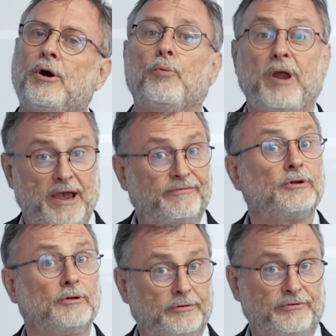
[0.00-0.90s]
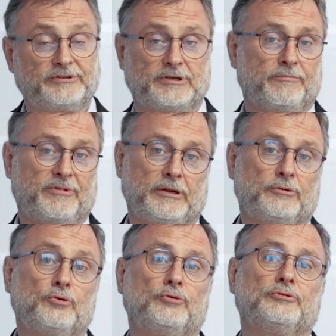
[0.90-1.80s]
we have to look for something
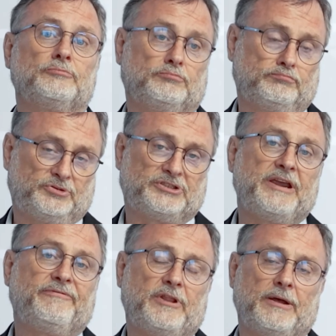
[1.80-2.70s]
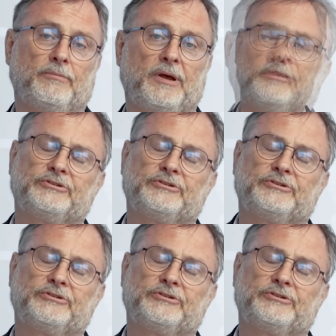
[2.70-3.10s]
to save them.